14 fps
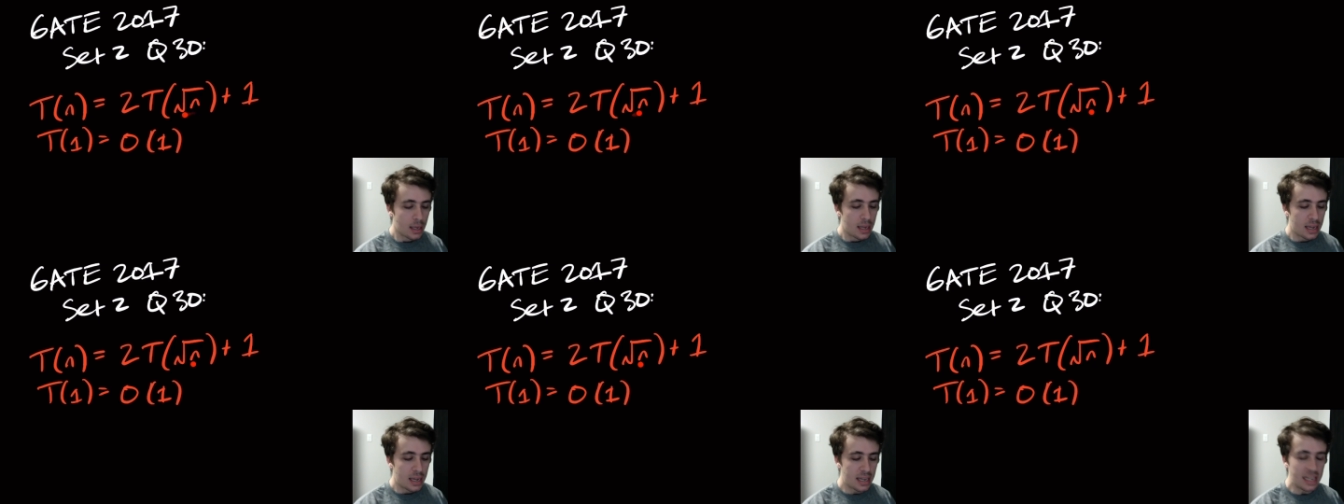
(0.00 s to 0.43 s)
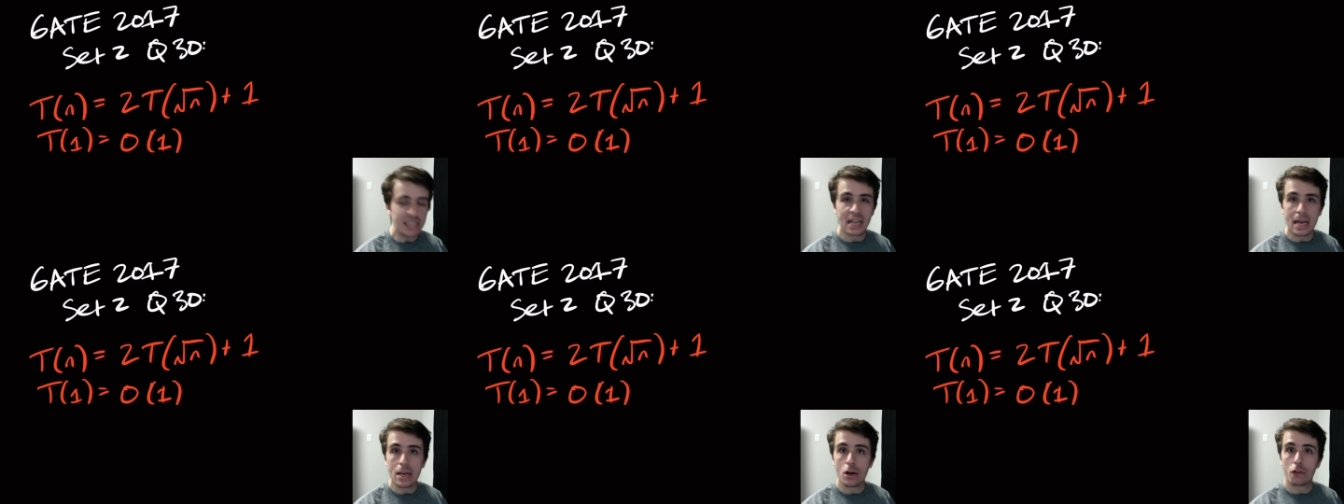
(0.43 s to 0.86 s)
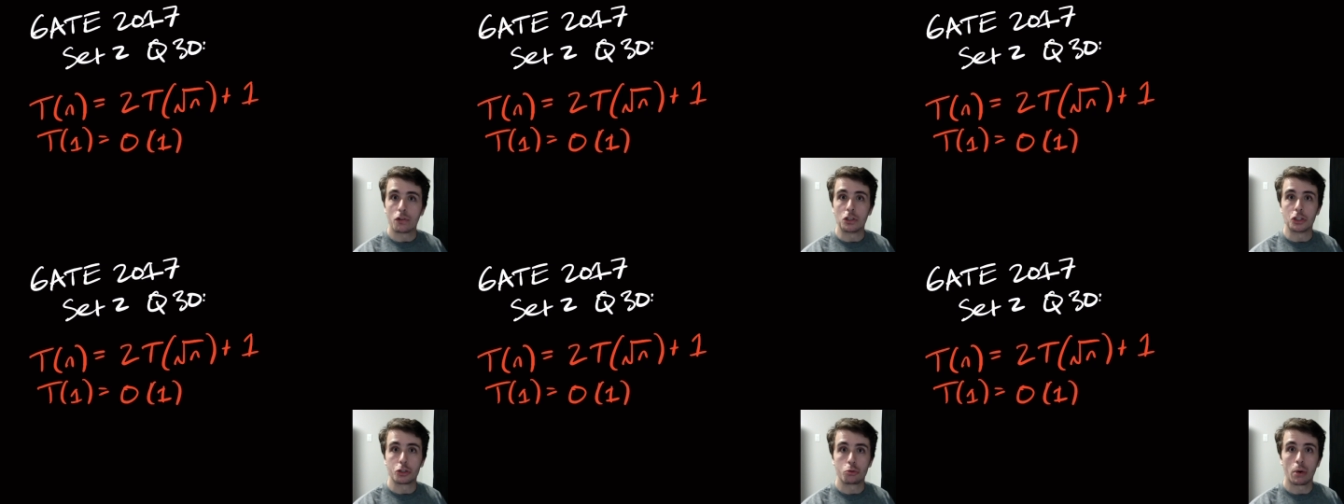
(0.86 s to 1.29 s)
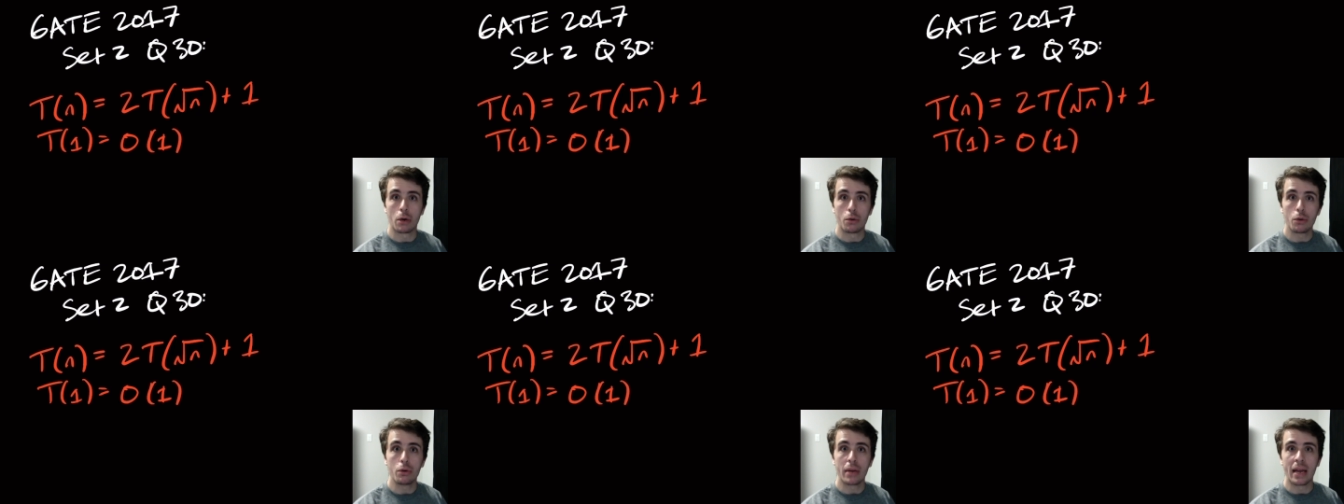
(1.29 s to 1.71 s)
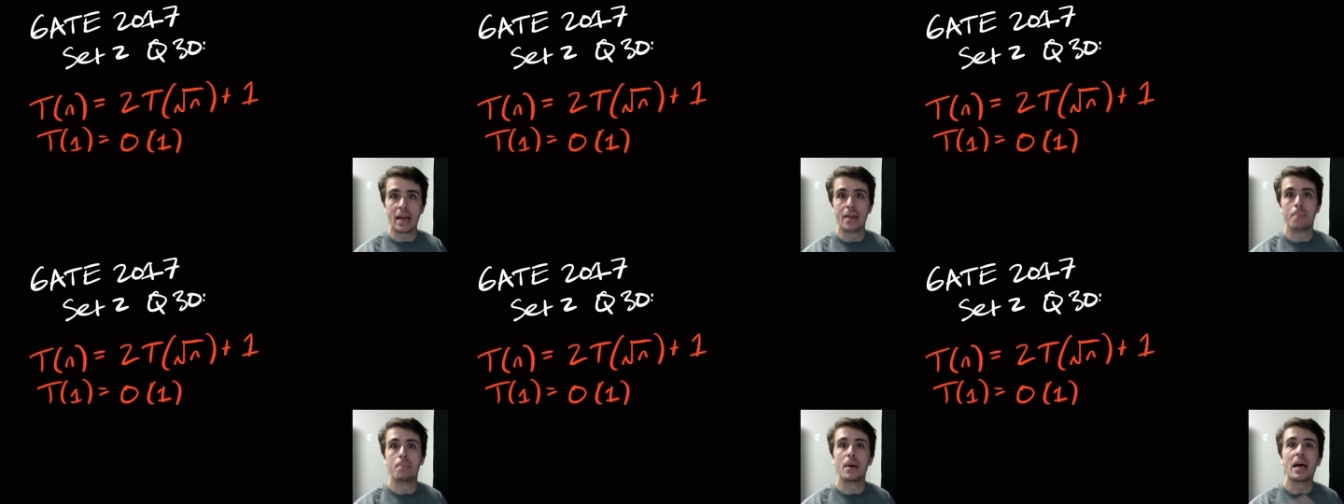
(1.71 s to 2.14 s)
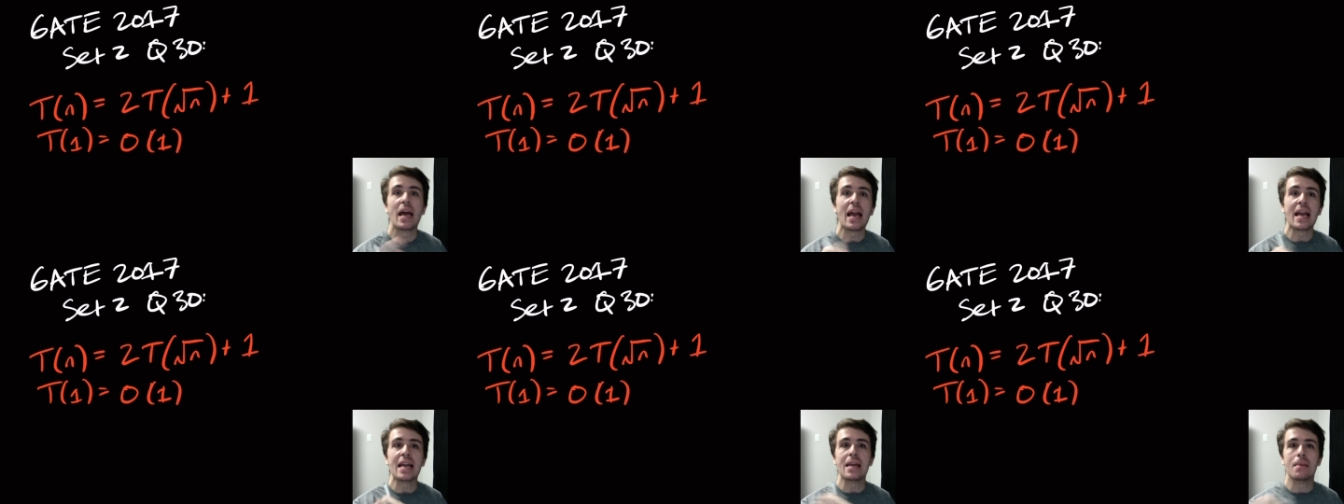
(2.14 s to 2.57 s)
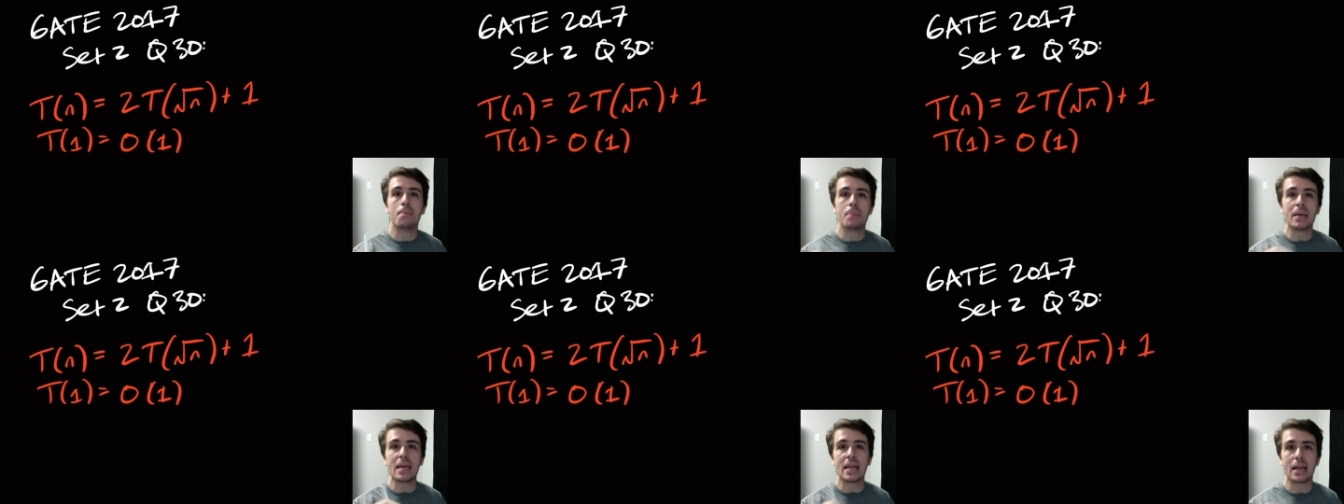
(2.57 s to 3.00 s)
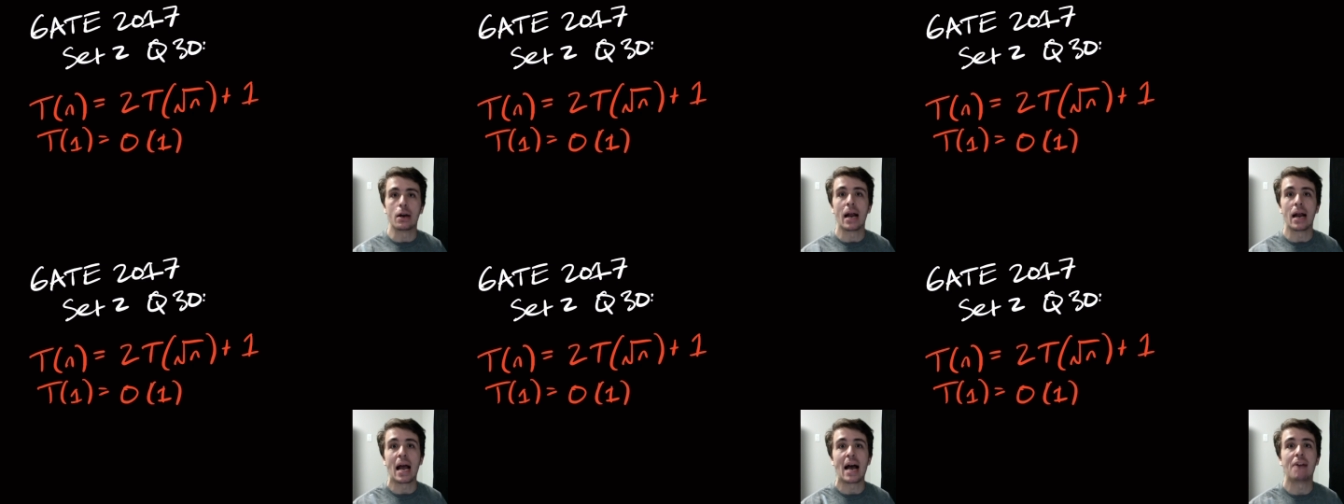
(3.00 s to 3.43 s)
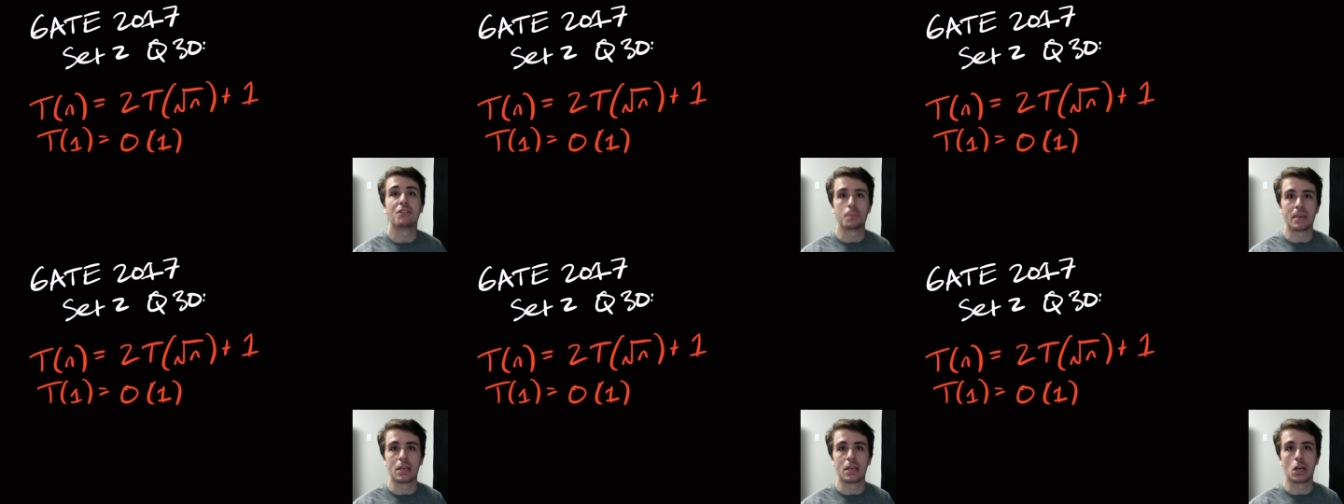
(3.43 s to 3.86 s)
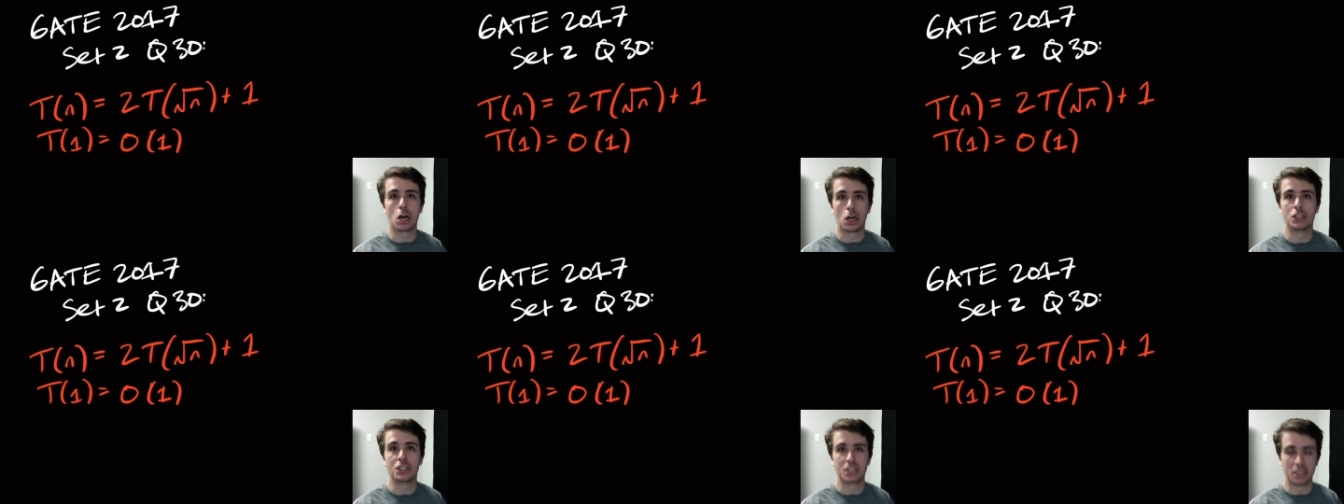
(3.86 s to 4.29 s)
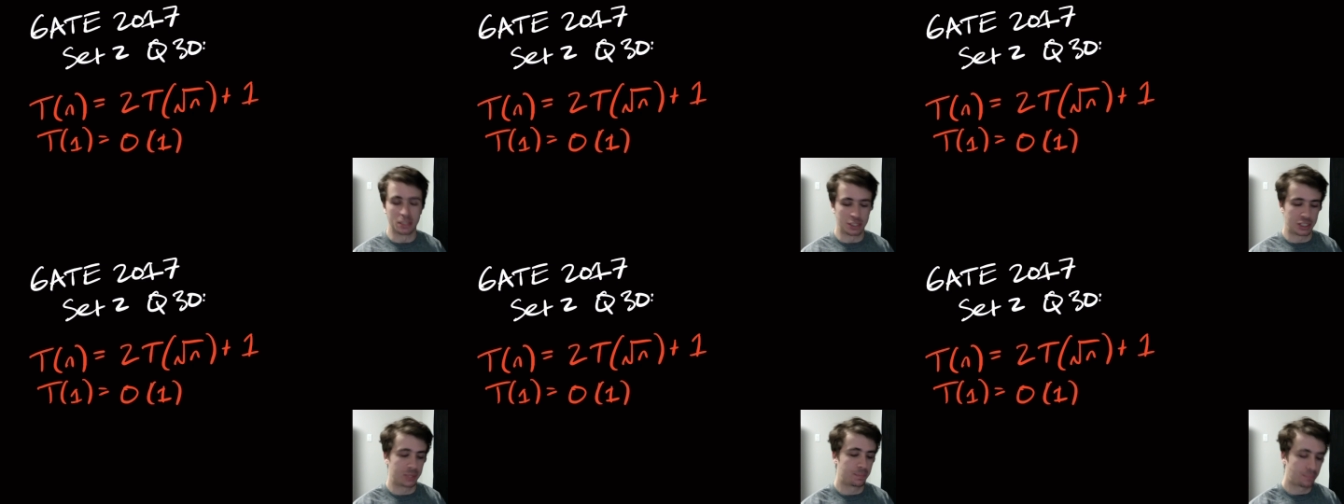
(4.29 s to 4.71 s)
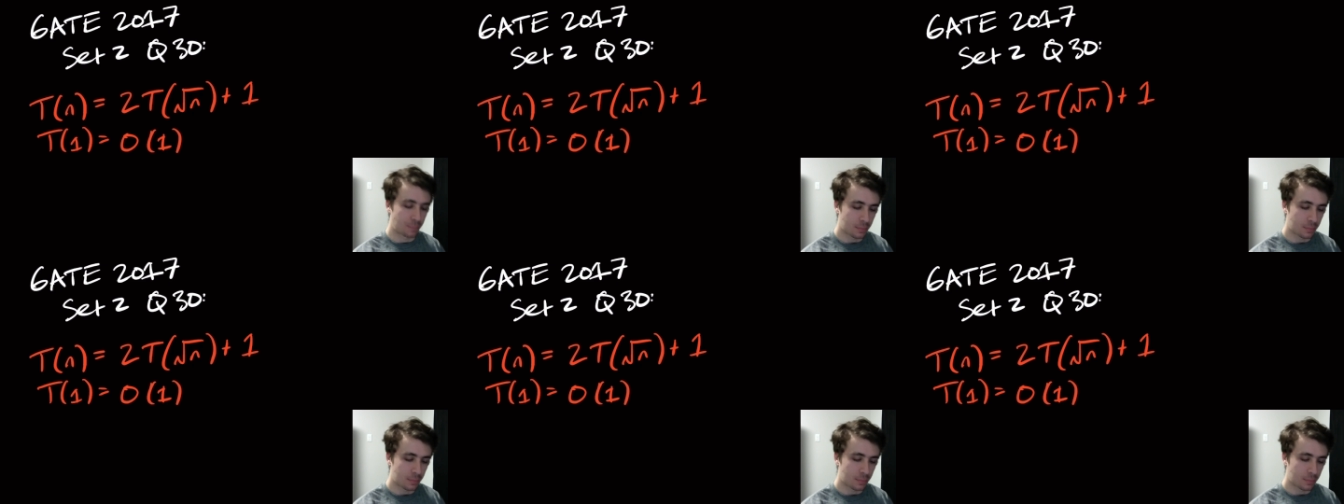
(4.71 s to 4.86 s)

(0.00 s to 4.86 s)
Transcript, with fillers: It is n over square root n, but a and b here have to be constants